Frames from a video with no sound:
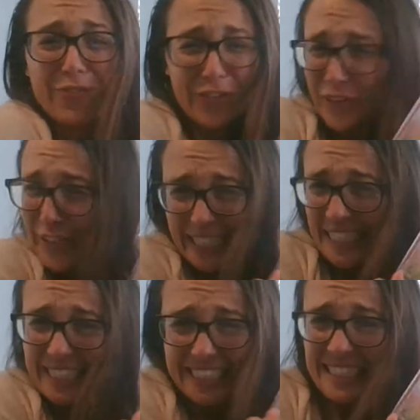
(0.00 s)

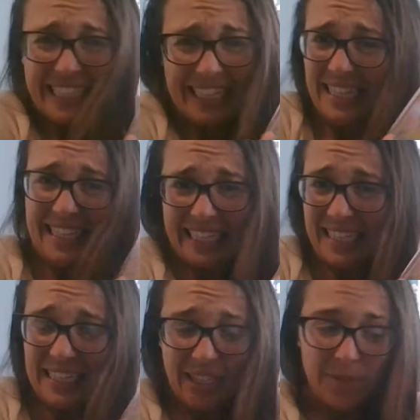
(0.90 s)

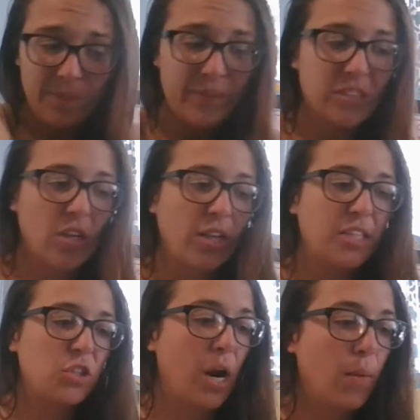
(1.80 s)
freezing. So
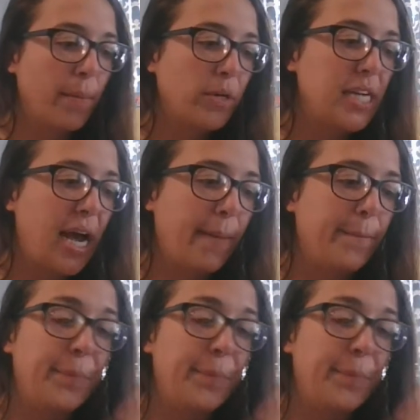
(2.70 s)
let's try one more time.